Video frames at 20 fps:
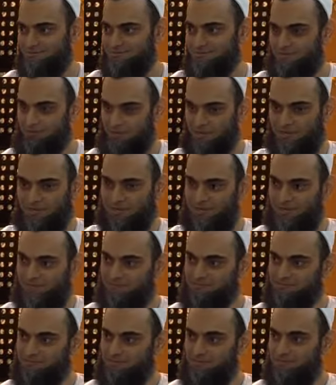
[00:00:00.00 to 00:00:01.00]
The prayer
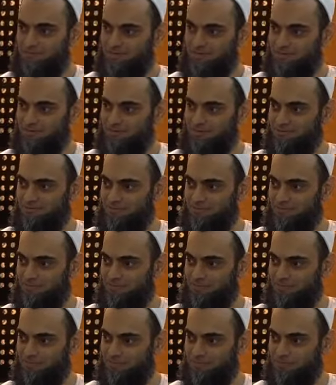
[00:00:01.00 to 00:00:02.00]
has to go here.
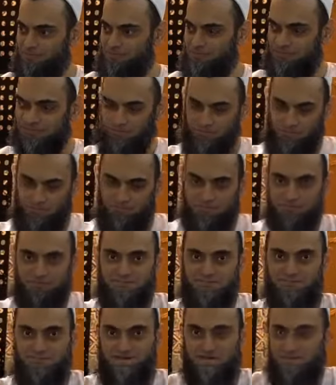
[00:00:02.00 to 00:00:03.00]
You know, when we
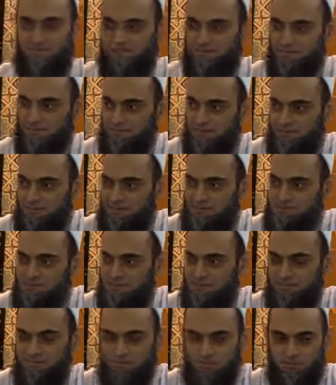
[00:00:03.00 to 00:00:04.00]
recite, it
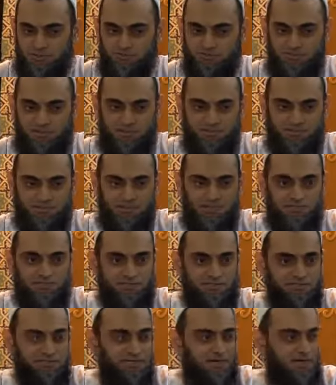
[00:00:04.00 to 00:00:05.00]
says in Surah Fatihah,
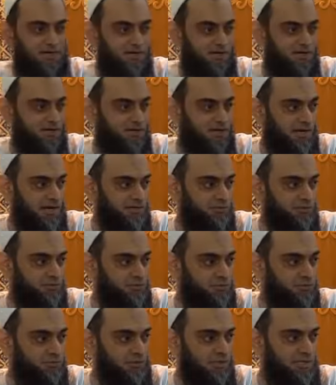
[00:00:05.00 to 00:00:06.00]
Iyyaka na
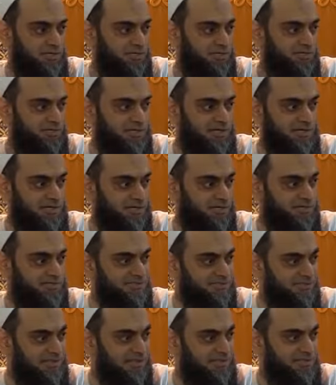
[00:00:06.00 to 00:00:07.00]
abdu wa Iyyaka
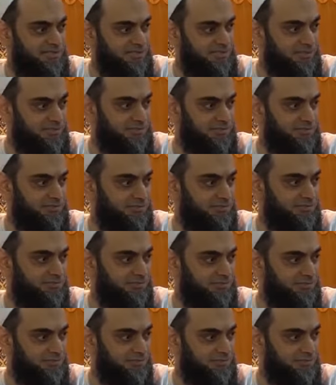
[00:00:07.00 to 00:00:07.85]
nastain.